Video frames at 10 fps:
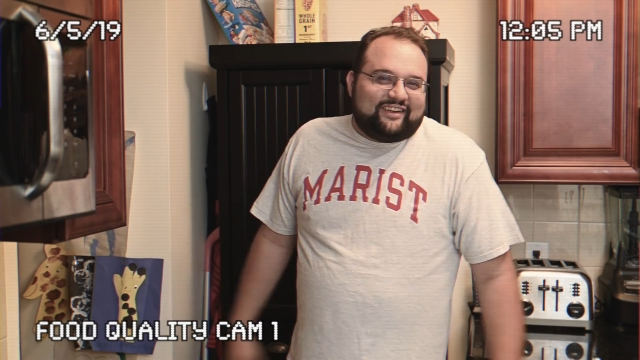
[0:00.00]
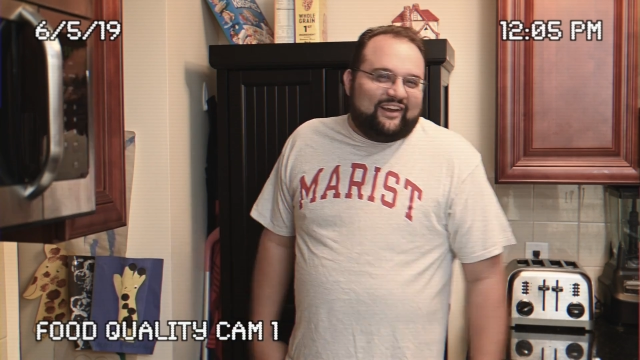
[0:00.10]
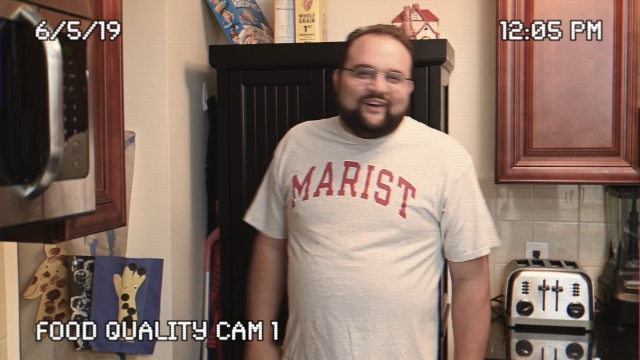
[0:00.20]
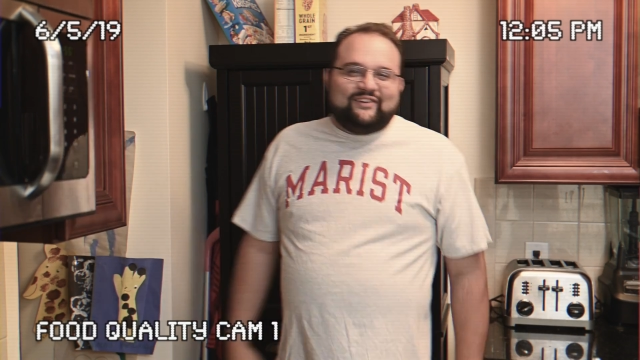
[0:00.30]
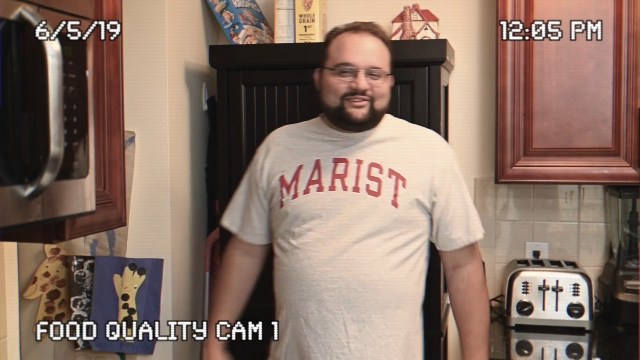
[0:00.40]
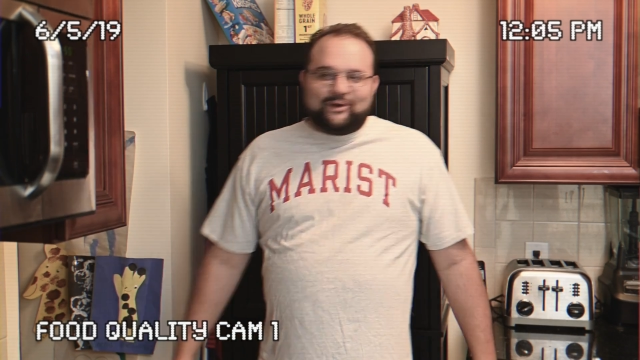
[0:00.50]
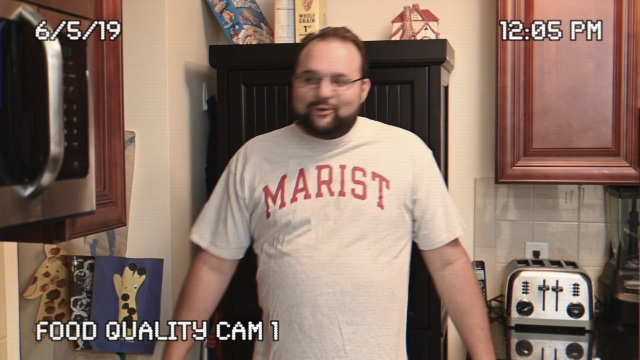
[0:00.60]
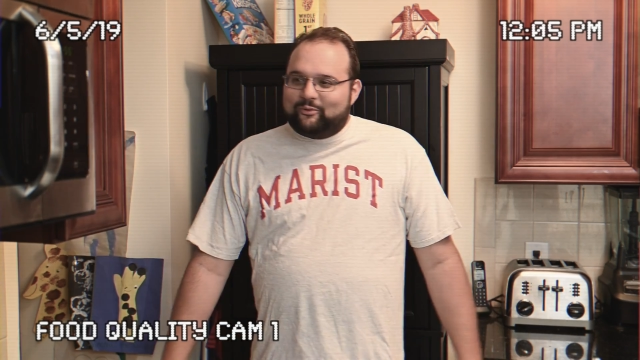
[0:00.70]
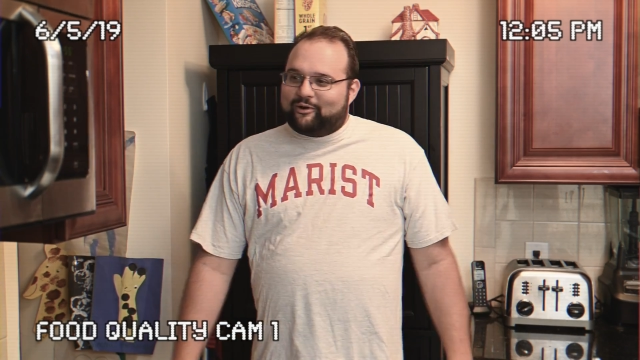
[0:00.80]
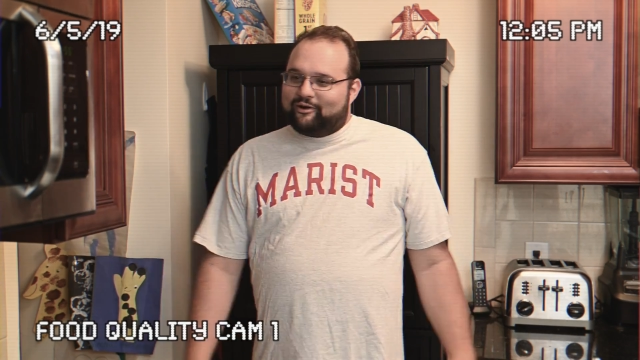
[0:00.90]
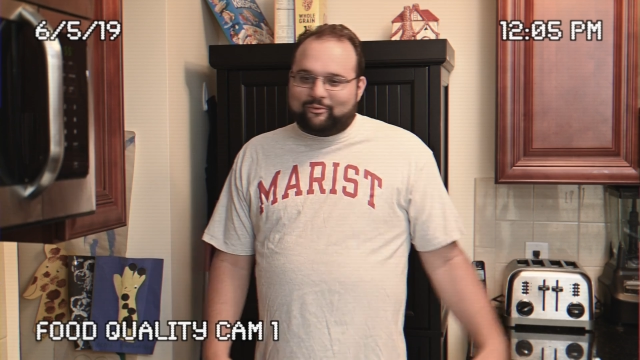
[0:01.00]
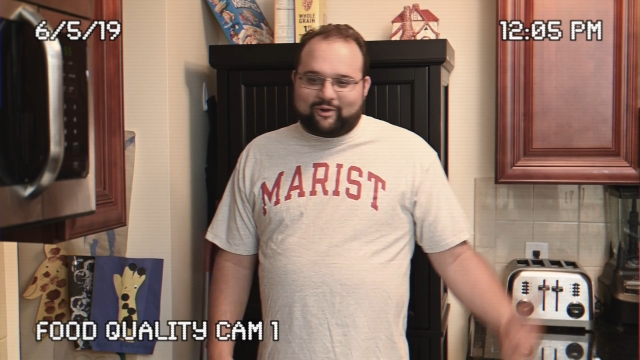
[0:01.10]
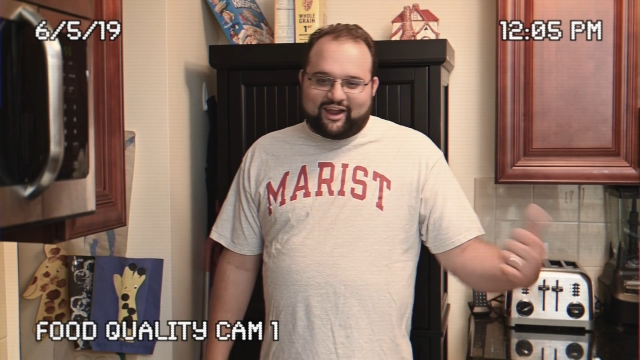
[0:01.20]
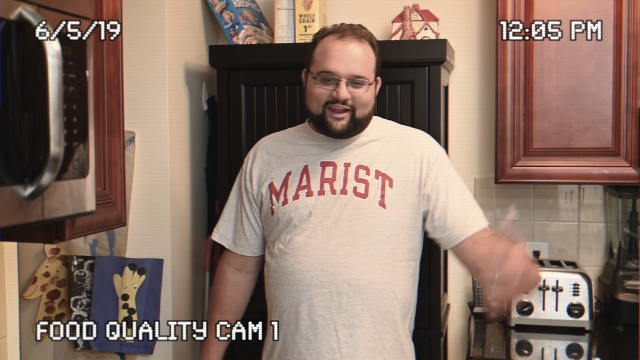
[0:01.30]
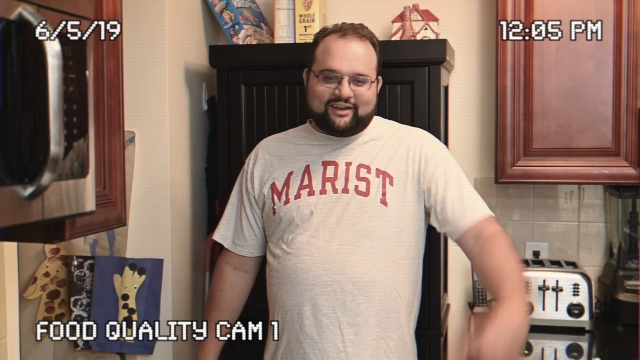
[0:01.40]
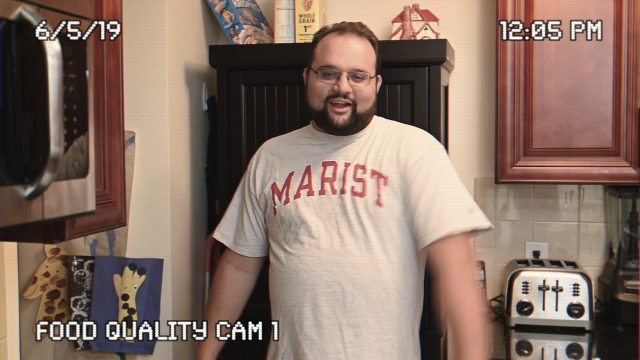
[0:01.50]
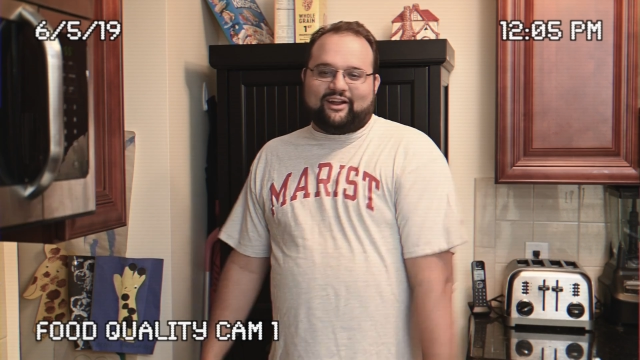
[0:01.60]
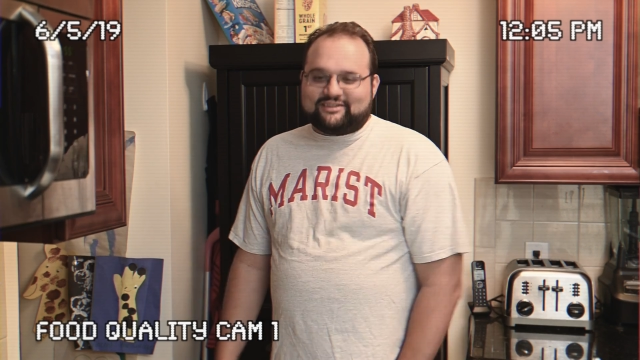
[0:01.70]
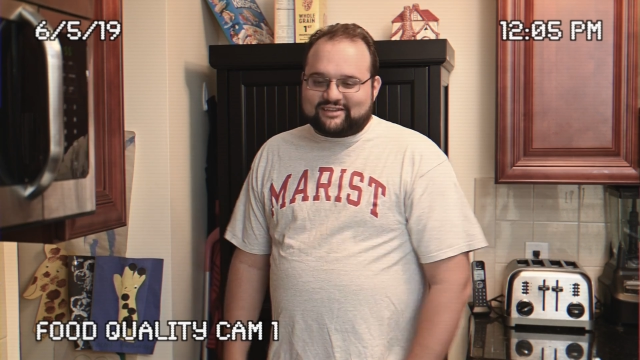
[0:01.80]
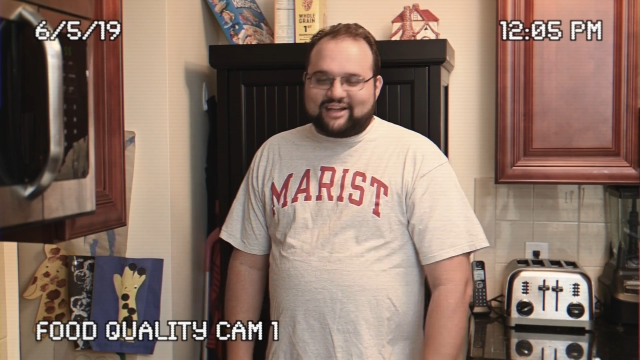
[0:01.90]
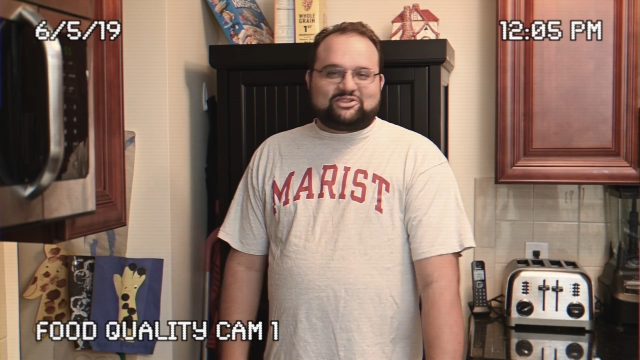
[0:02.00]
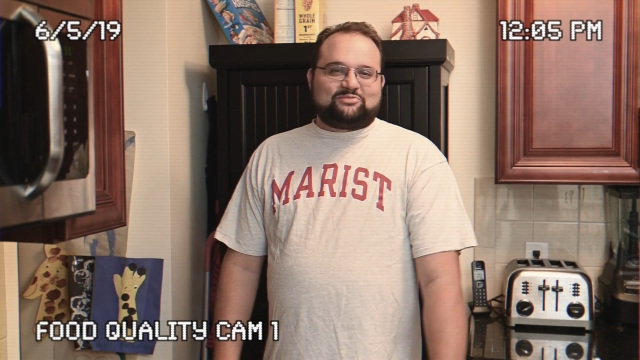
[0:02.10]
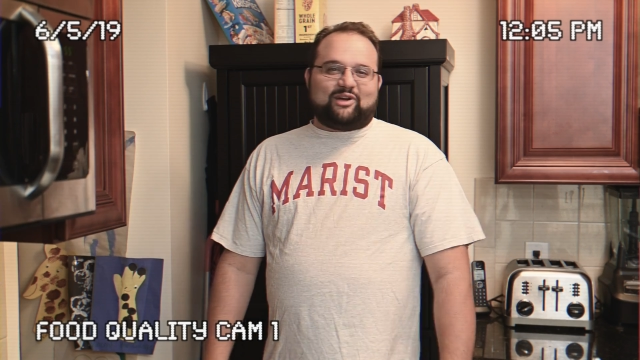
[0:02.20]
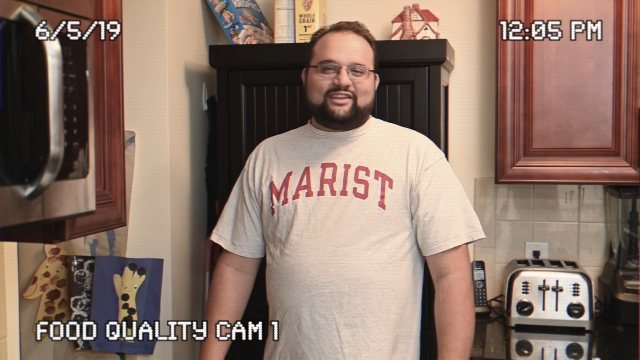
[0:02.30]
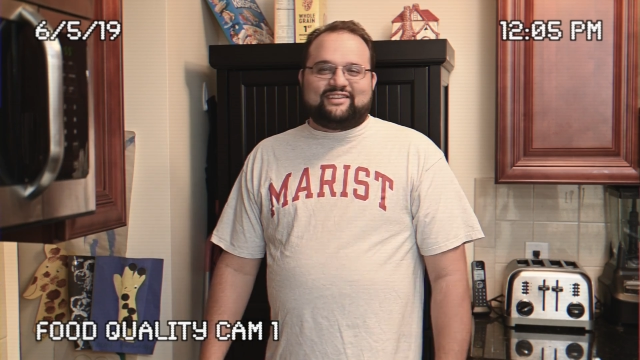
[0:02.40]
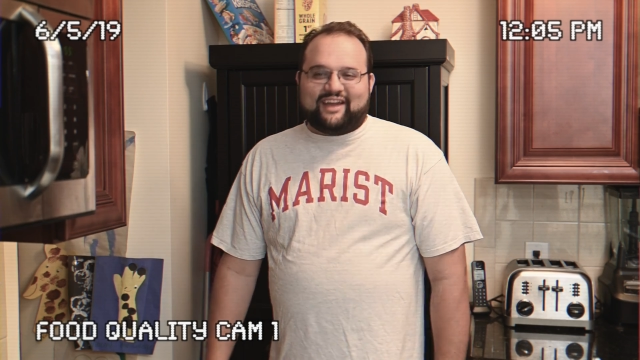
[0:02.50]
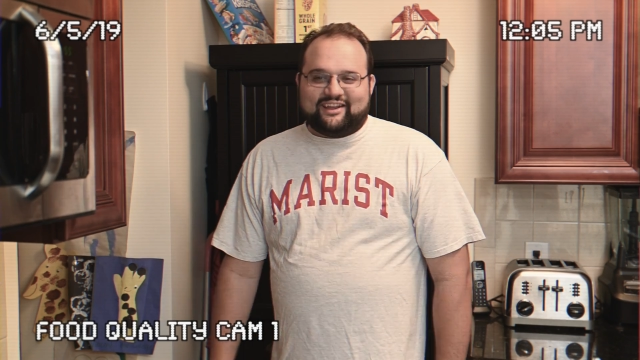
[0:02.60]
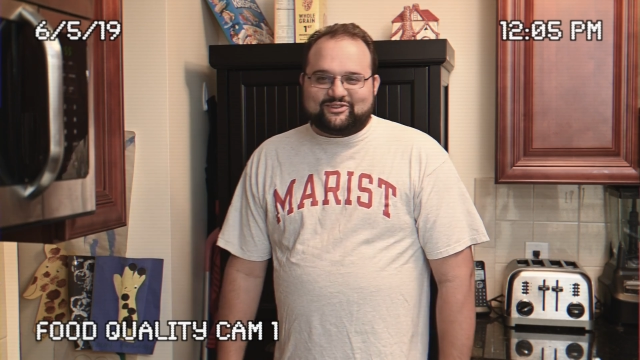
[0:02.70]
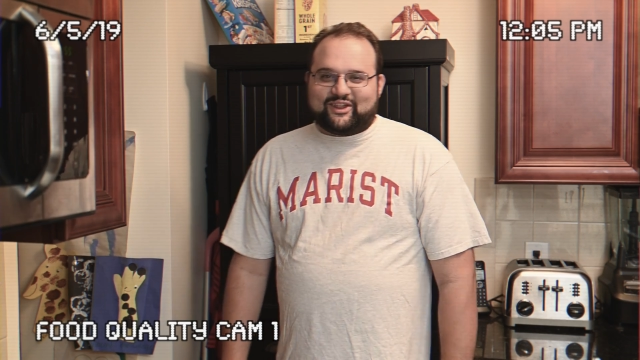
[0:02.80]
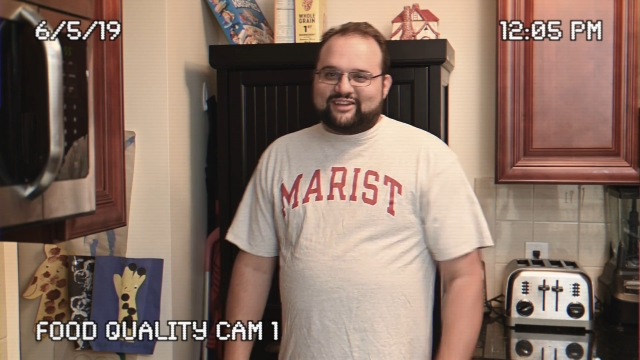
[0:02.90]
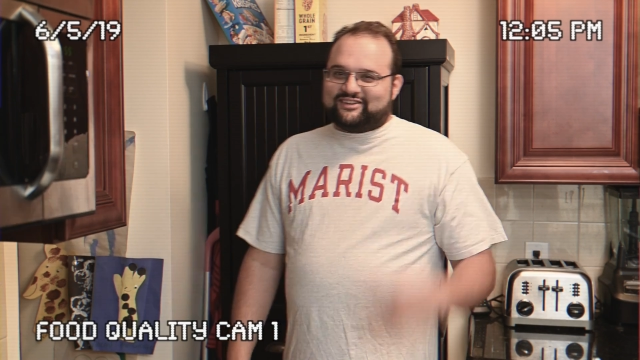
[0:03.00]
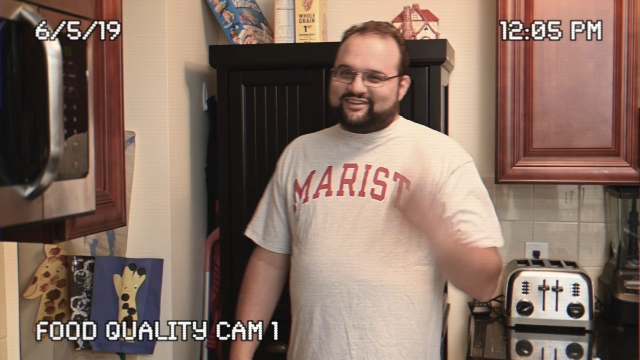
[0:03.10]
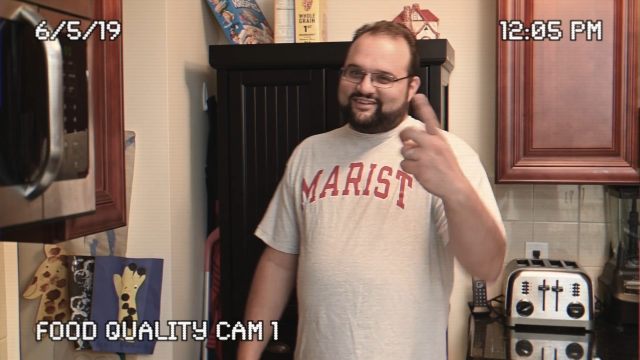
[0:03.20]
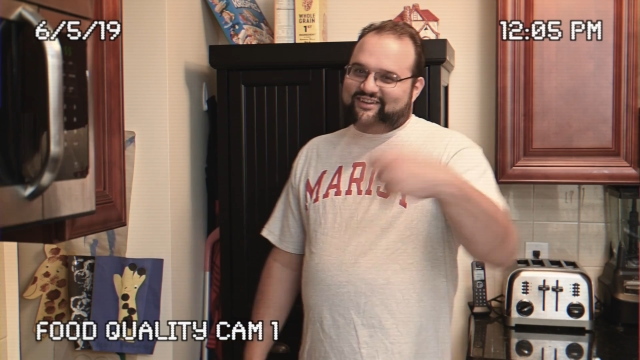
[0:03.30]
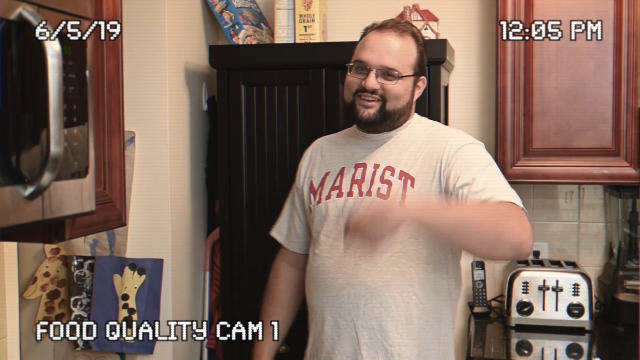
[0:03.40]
you know, so we're getting there. It's not just bread tonight, so that's a